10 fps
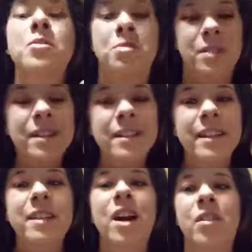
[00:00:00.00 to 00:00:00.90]

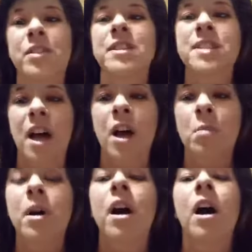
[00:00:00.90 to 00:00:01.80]
really covers up
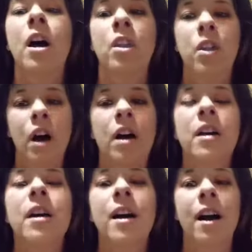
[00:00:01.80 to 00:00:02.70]
a lot
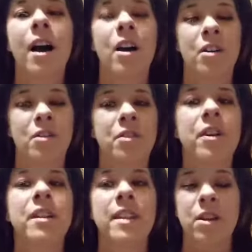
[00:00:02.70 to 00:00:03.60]
of
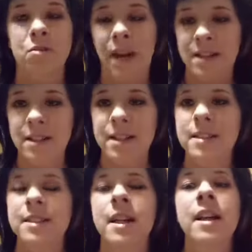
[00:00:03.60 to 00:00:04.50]
the
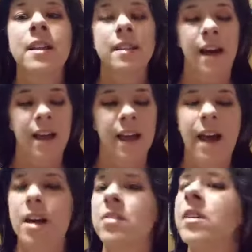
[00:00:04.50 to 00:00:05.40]
redness that I
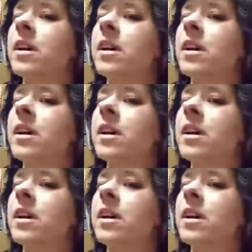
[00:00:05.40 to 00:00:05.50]
have.